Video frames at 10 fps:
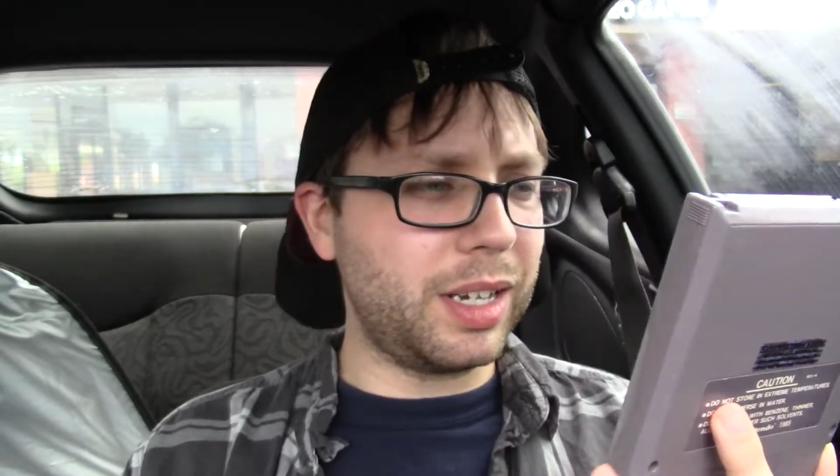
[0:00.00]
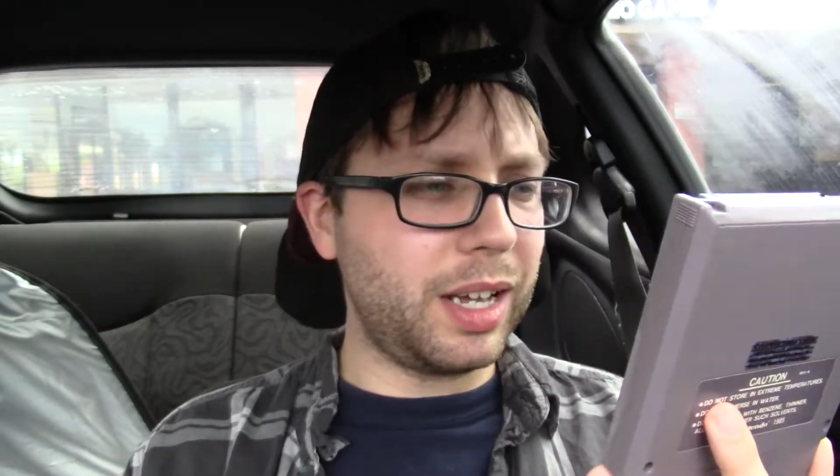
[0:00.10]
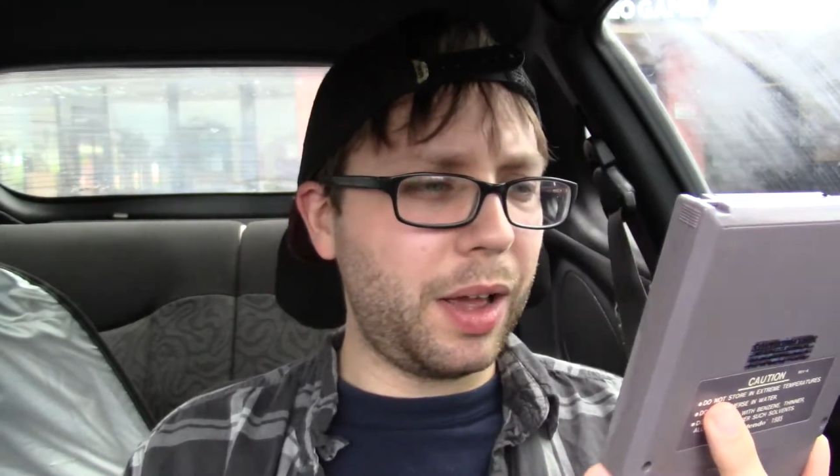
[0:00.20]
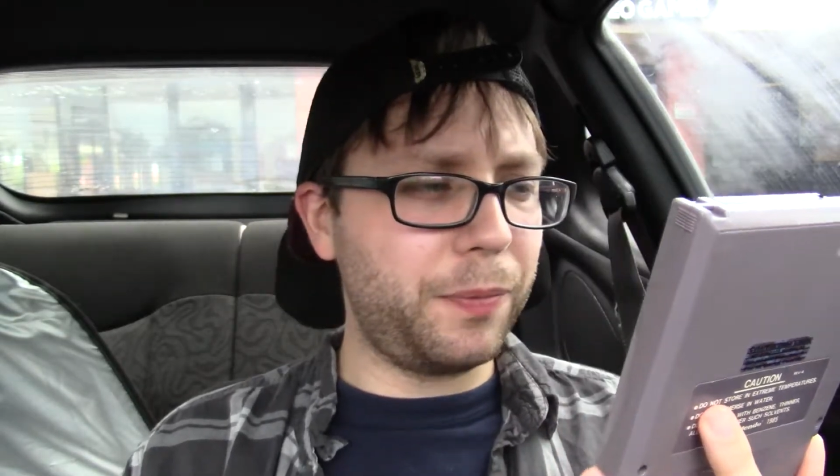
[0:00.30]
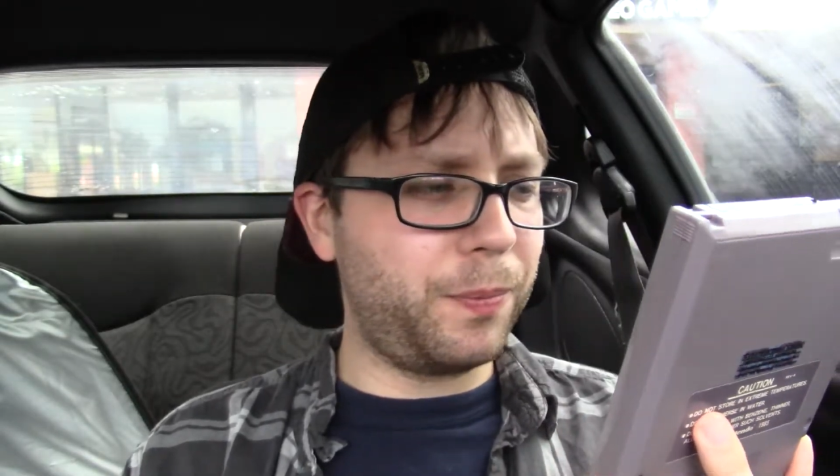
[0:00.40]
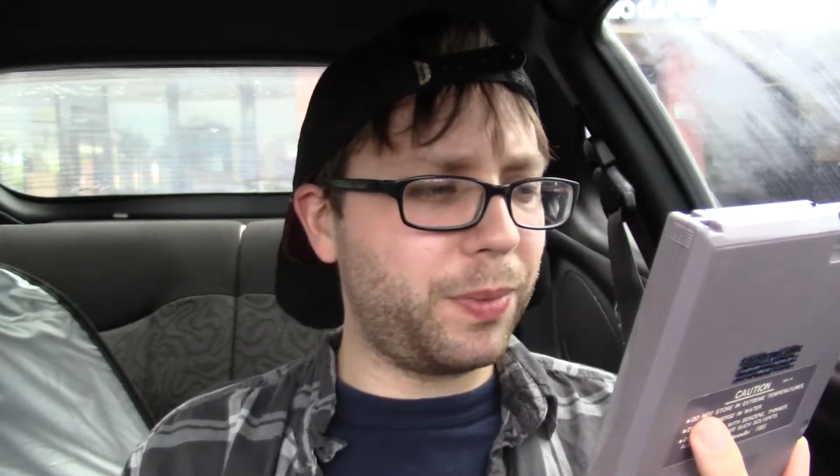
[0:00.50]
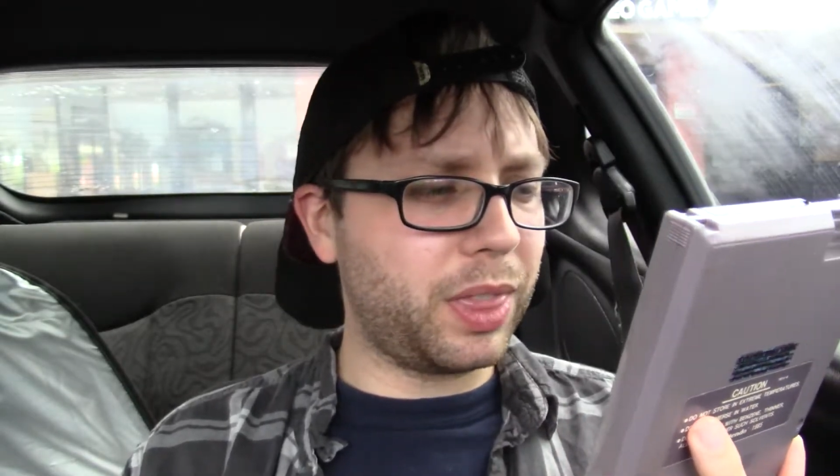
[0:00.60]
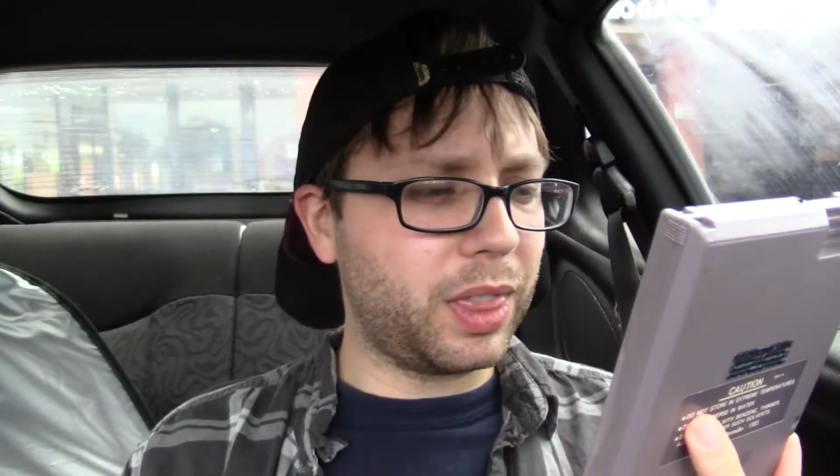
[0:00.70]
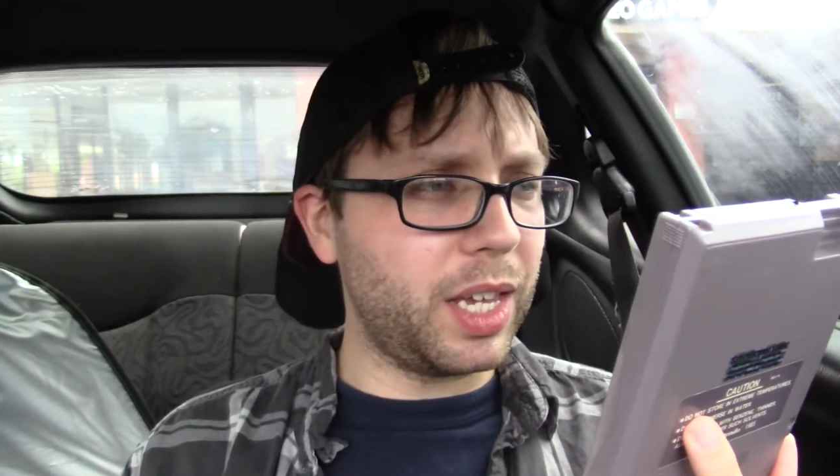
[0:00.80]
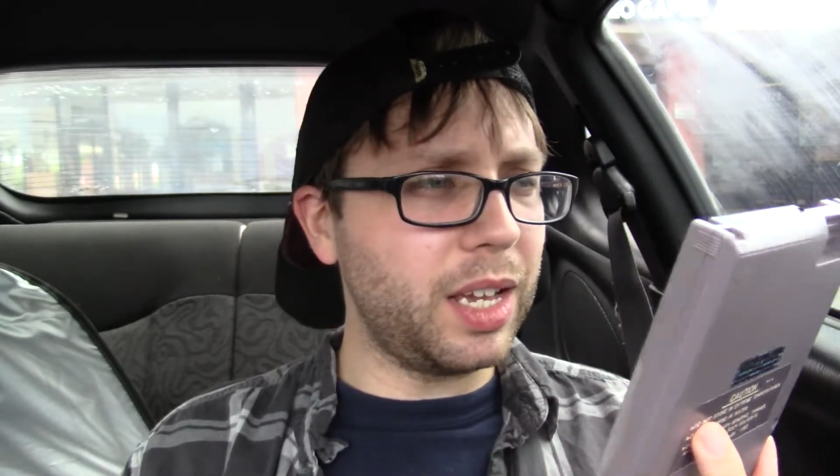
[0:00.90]
Uh, I
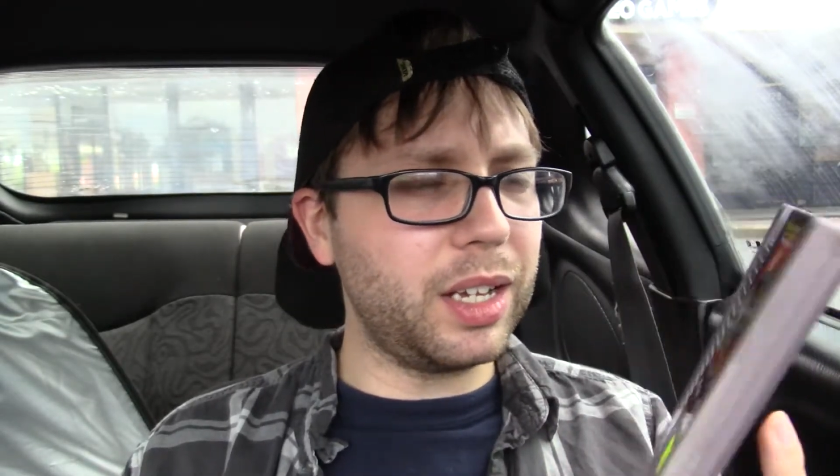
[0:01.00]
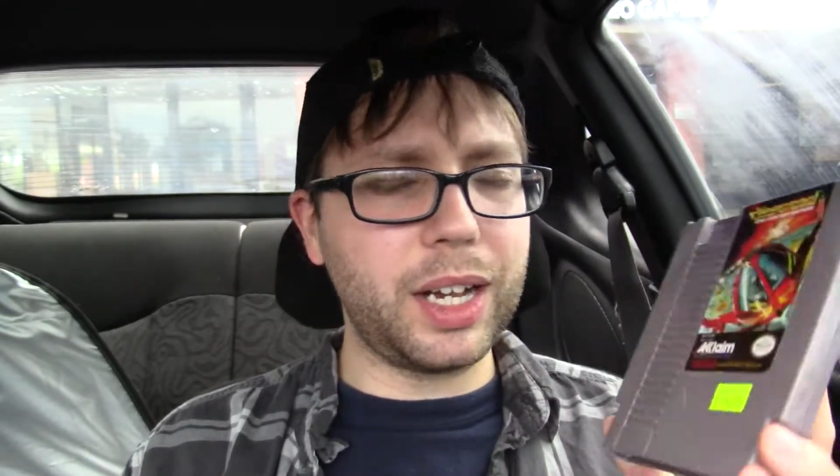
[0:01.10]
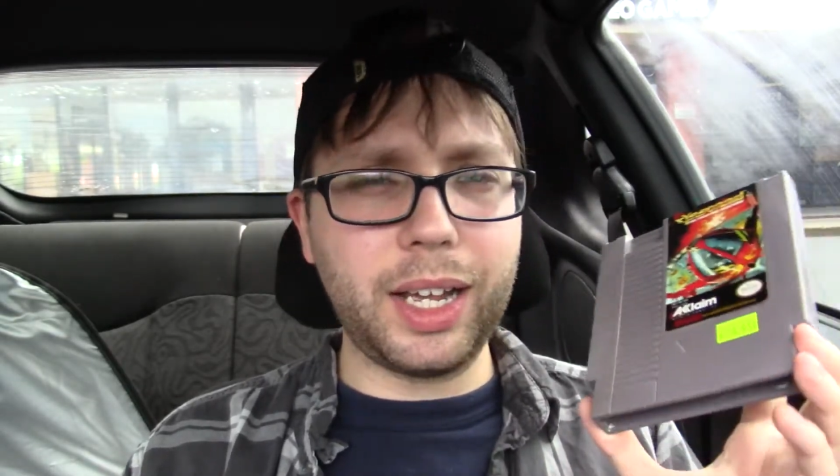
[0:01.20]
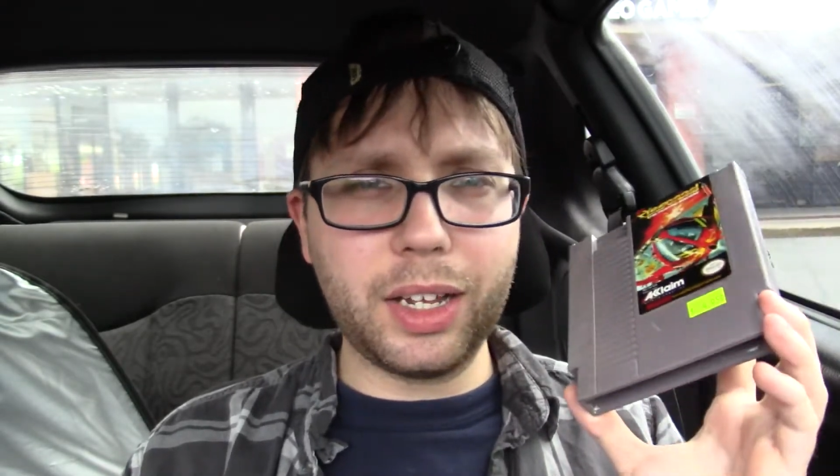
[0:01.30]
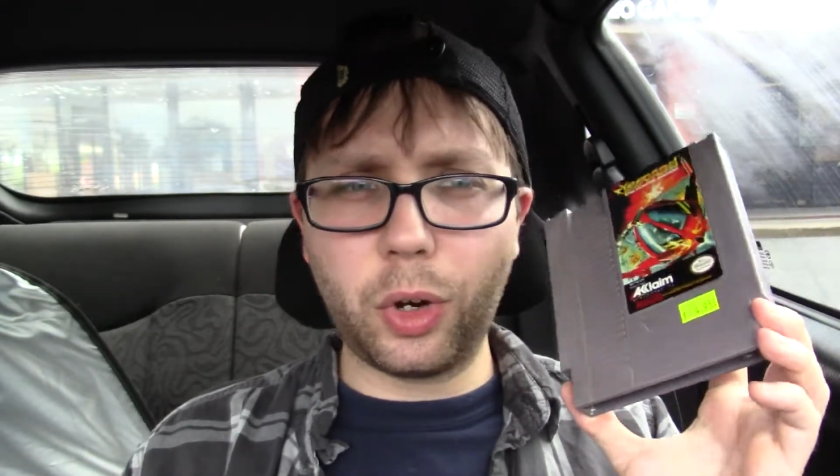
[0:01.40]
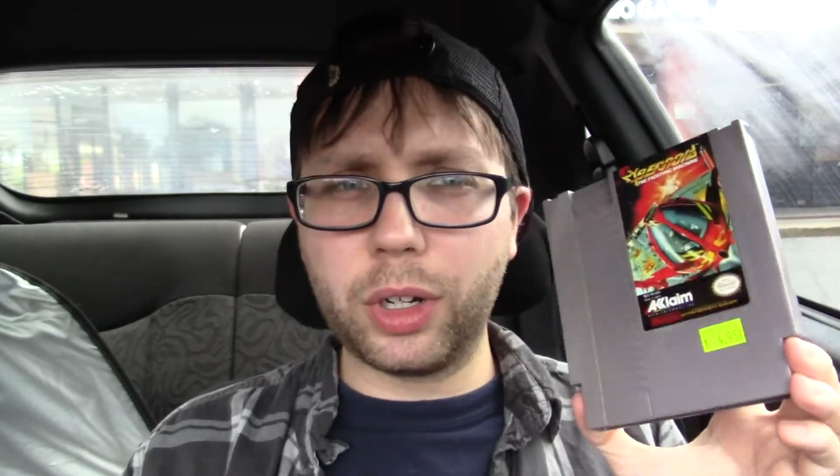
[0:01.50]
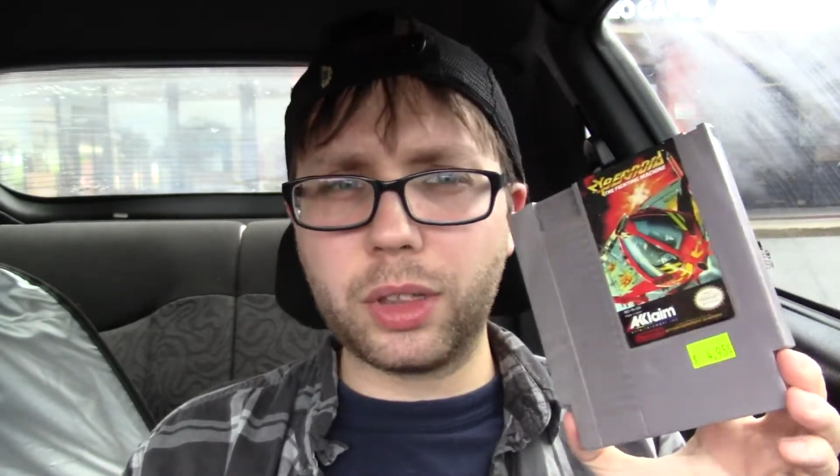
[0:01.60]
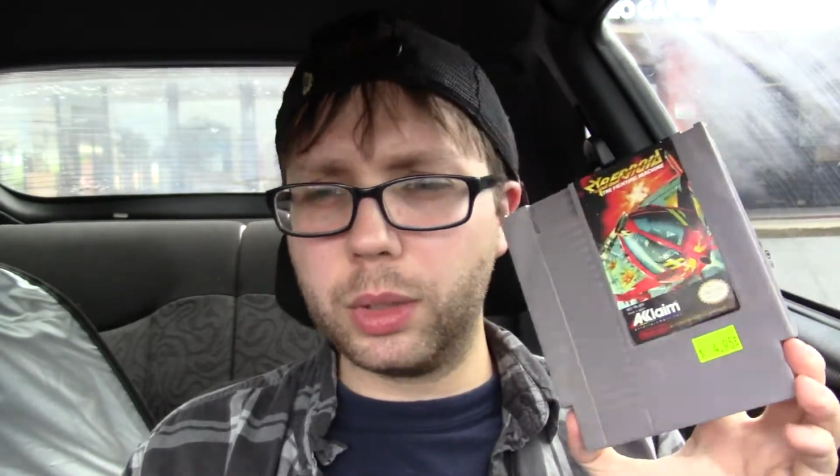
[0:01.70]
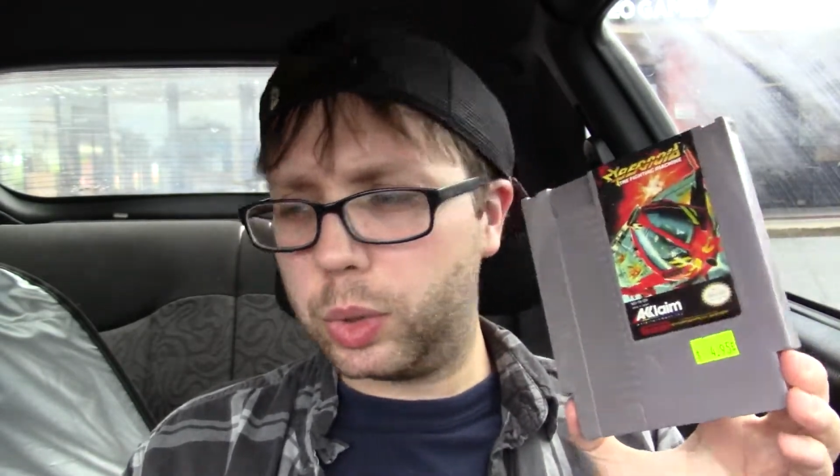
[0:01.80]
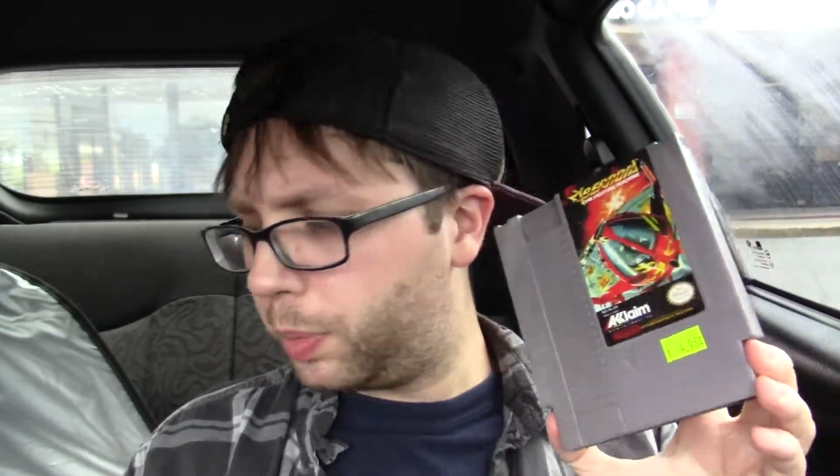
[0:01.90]
think I
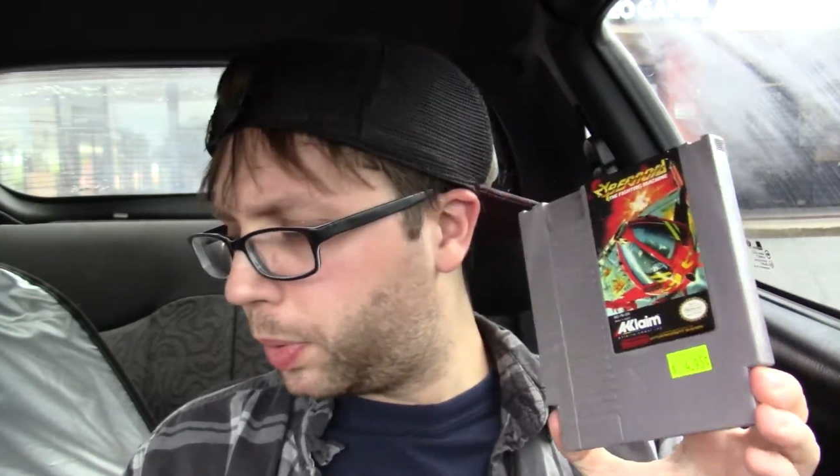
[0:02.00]
heard this is